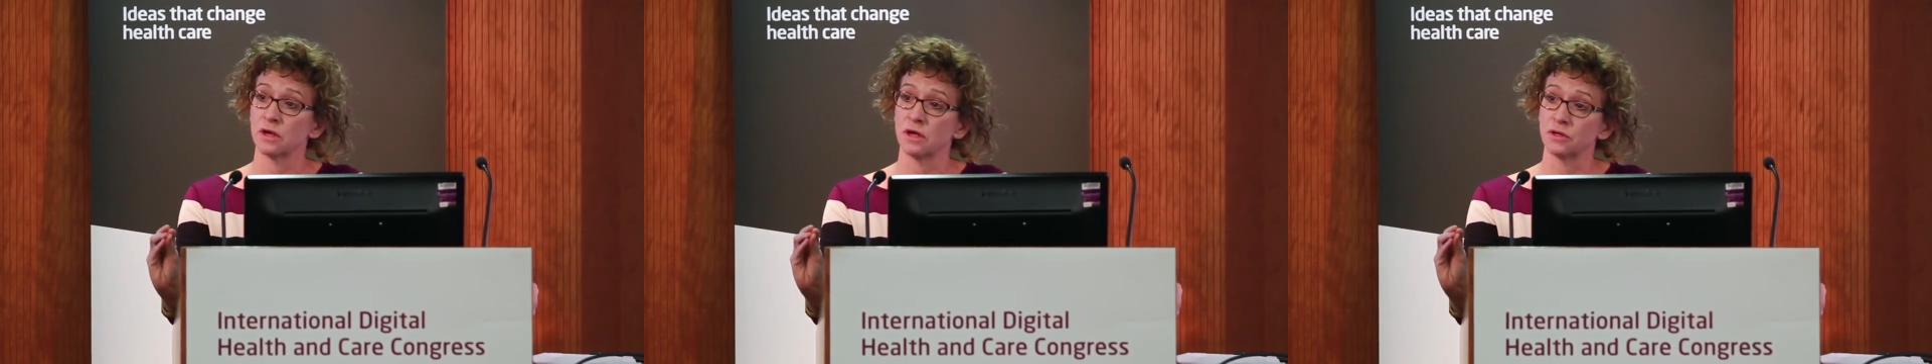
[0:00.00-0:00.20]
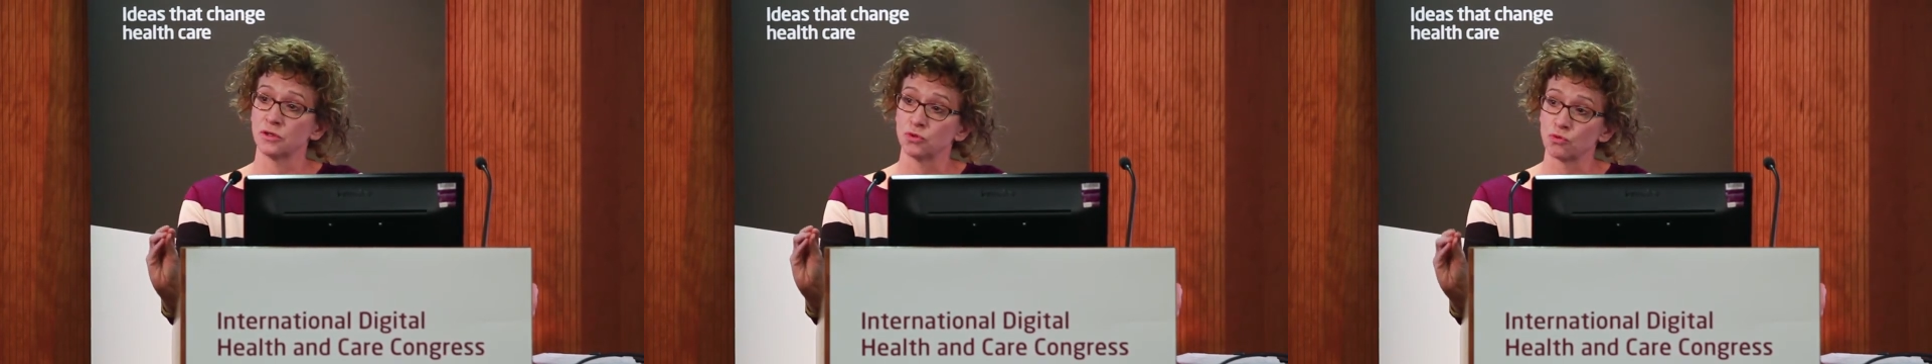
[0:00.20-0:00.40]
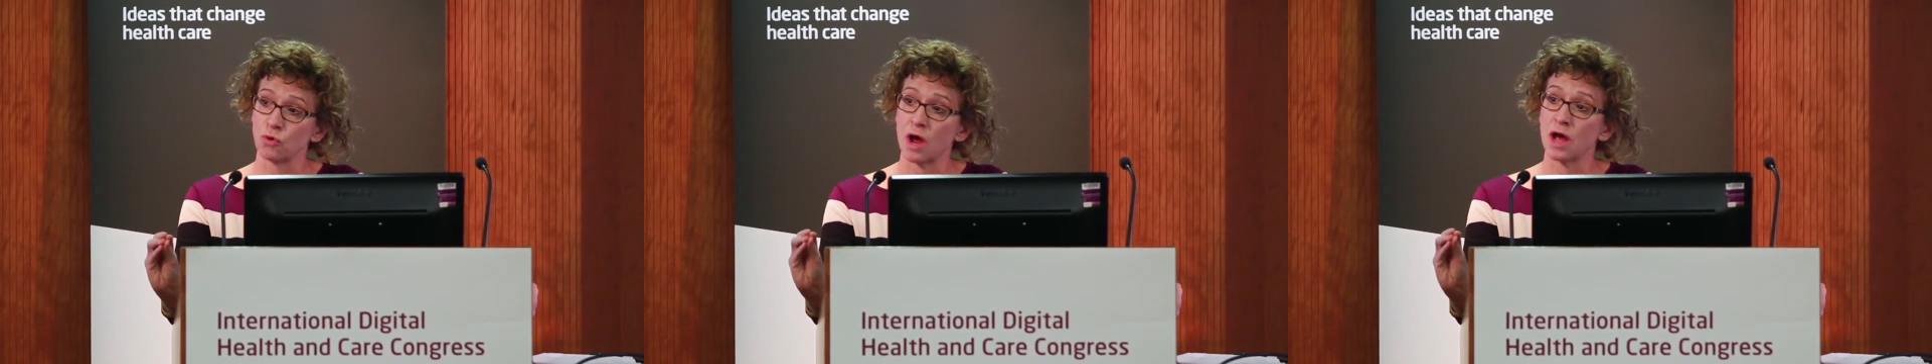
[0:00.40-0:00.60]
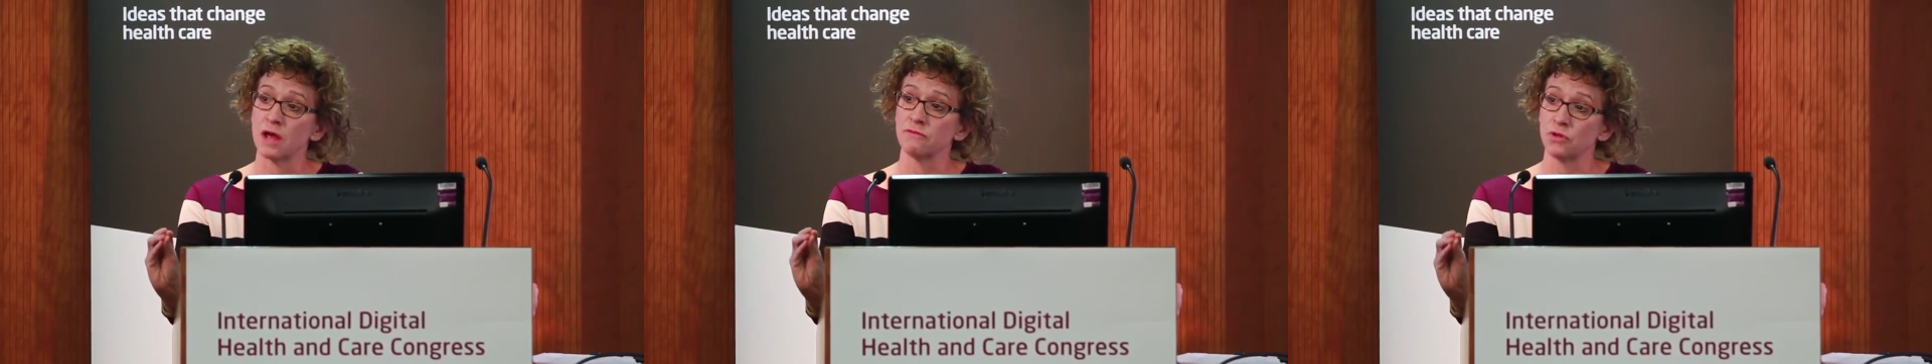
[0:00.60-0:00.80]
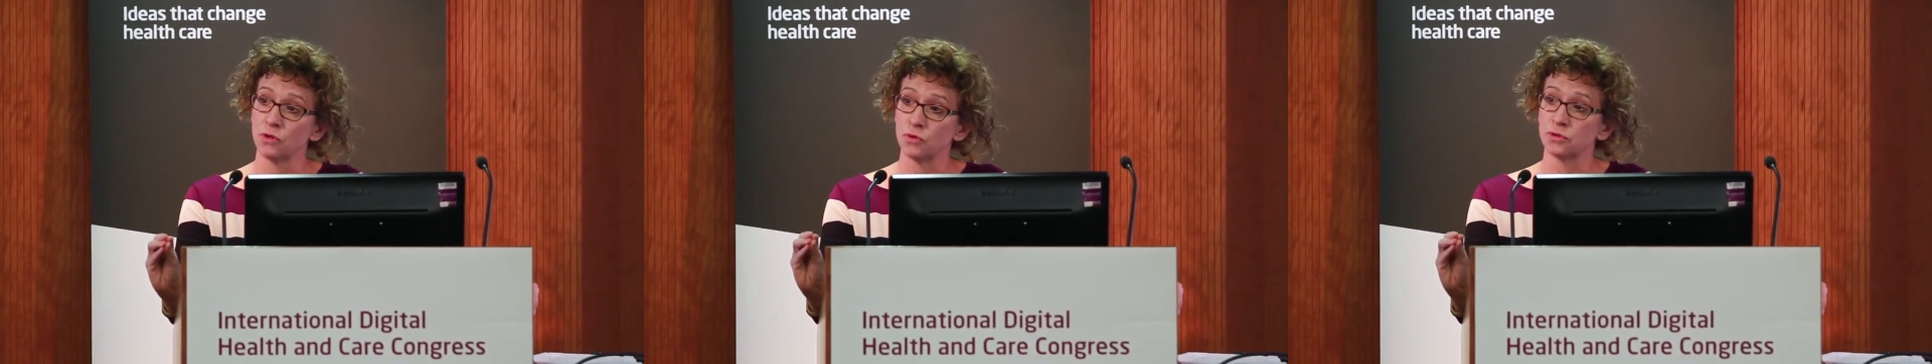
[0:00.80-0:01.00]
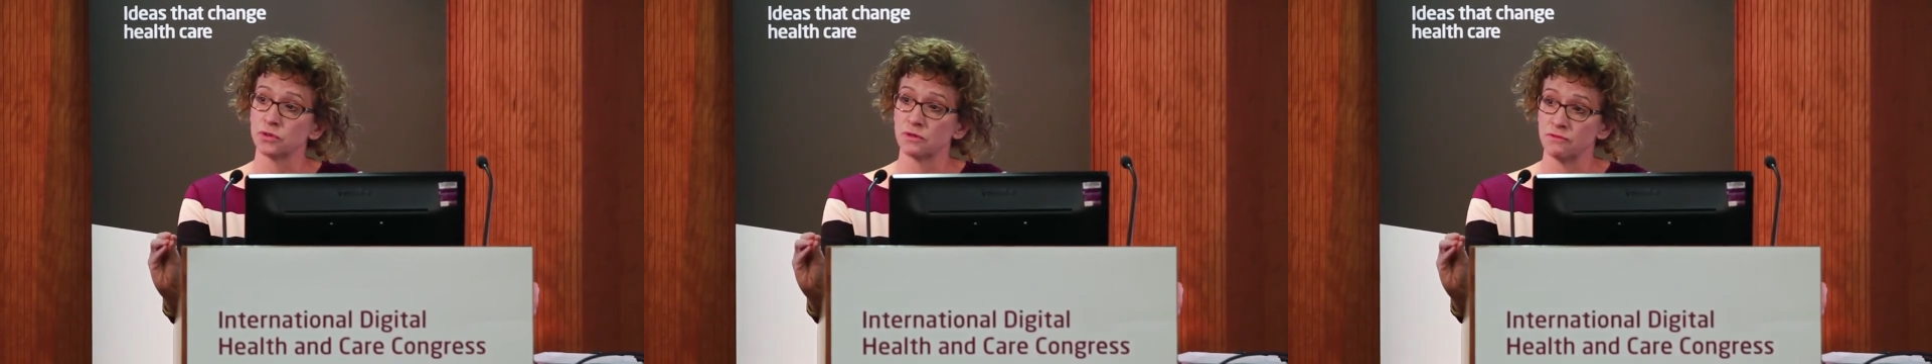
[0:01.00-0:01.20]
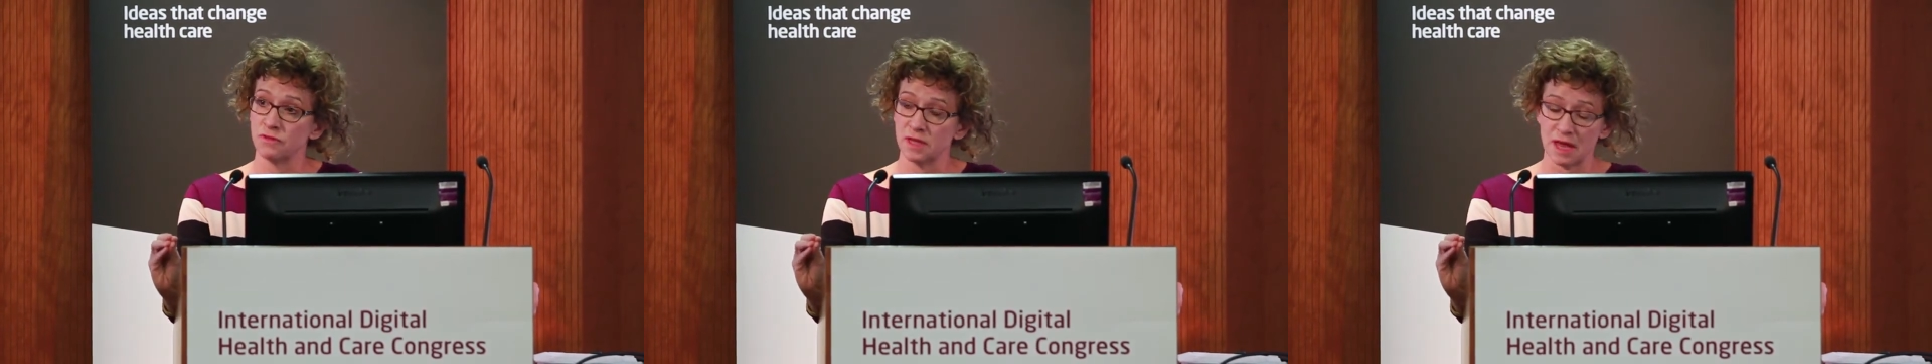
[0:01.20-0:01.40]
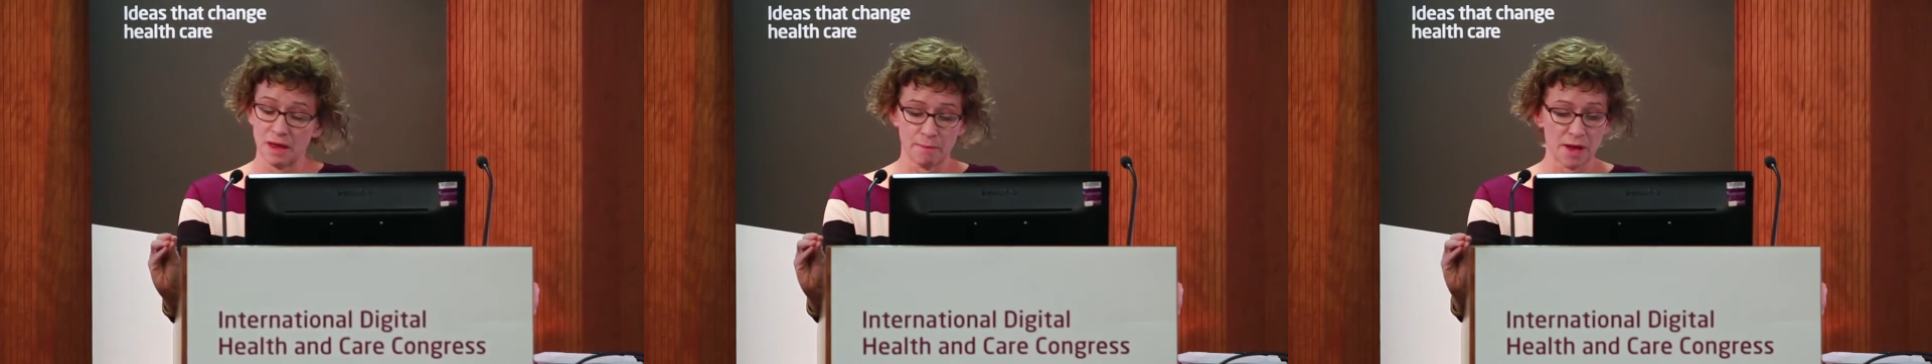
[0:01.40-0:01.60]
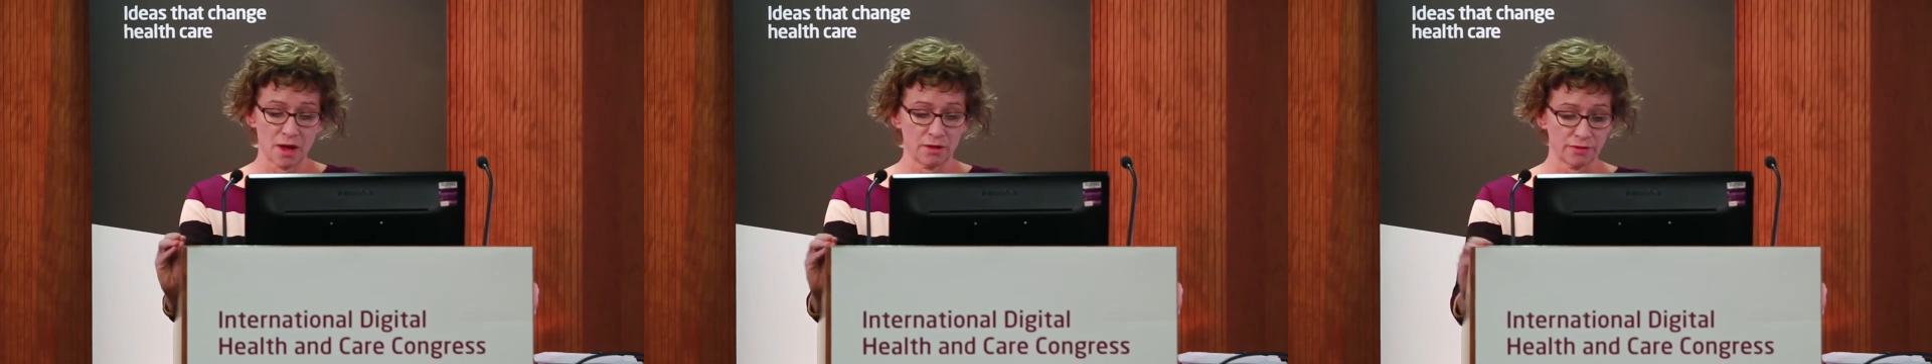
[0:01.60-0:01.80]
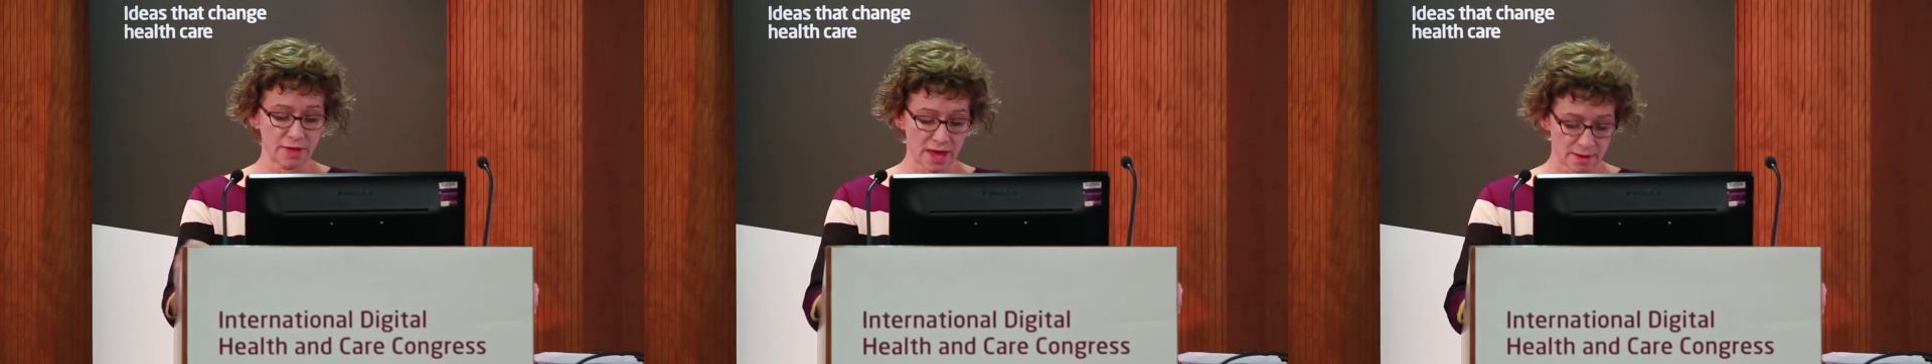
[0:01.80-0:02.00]
and drive use of the
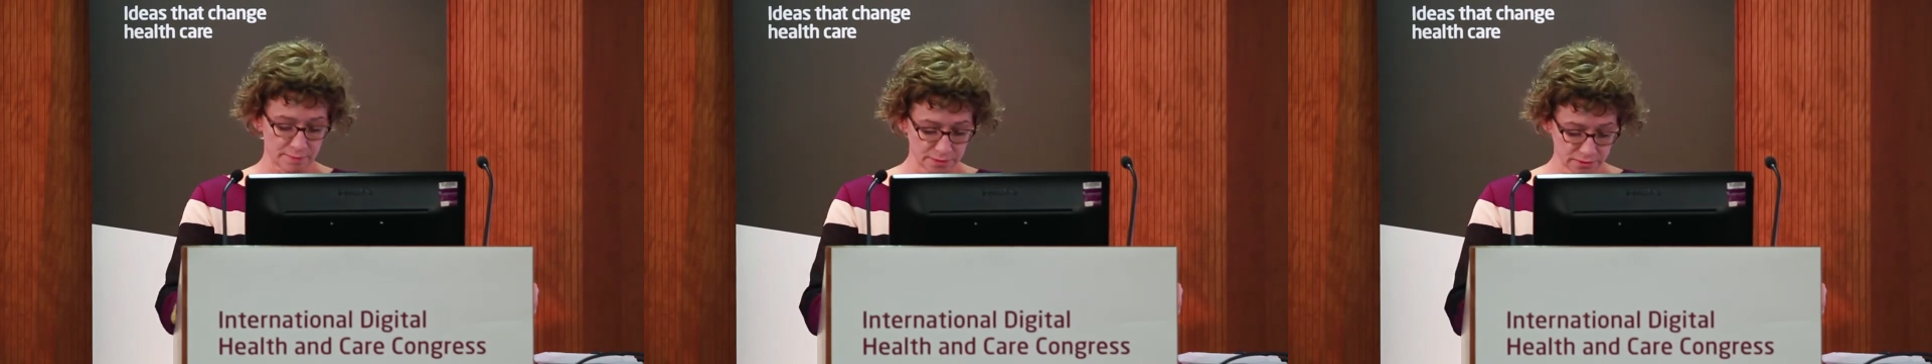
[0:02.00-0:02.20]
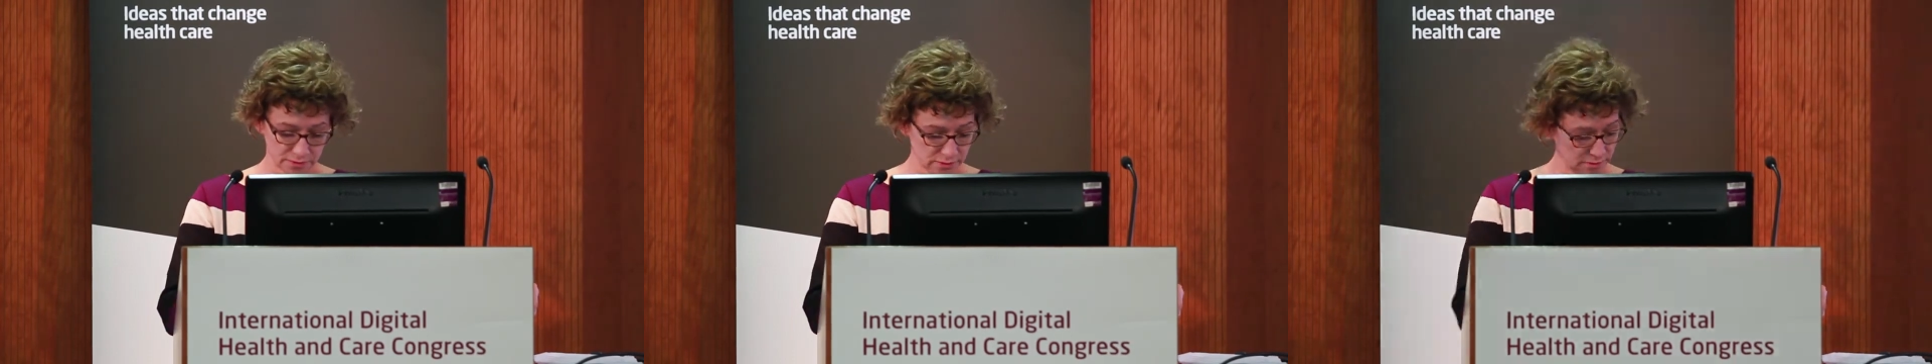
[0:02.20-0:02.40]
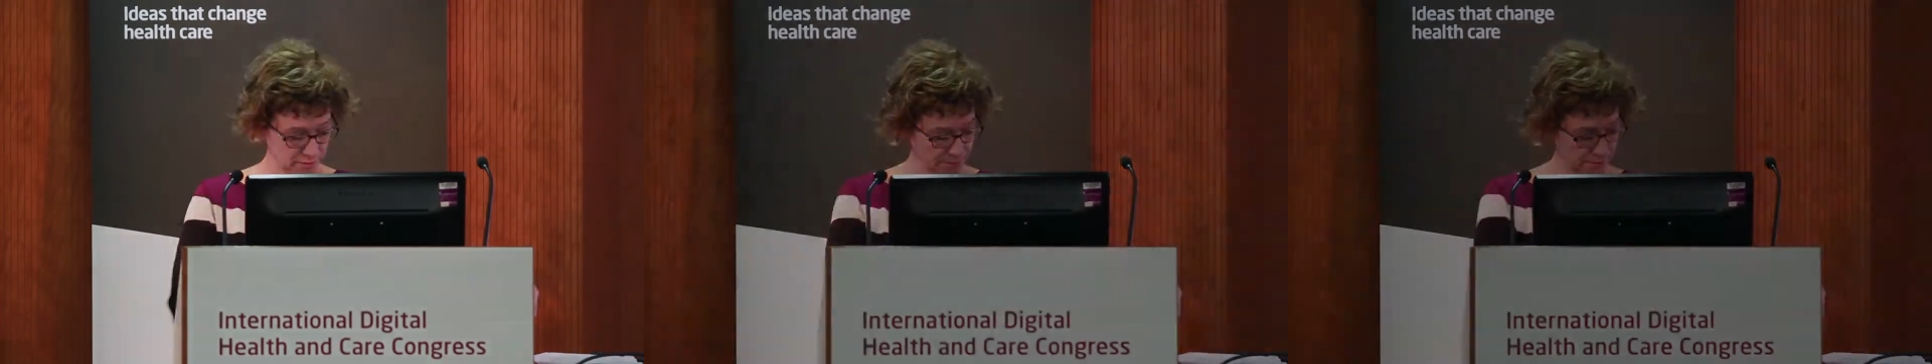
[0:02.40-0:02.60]
mHealth apps.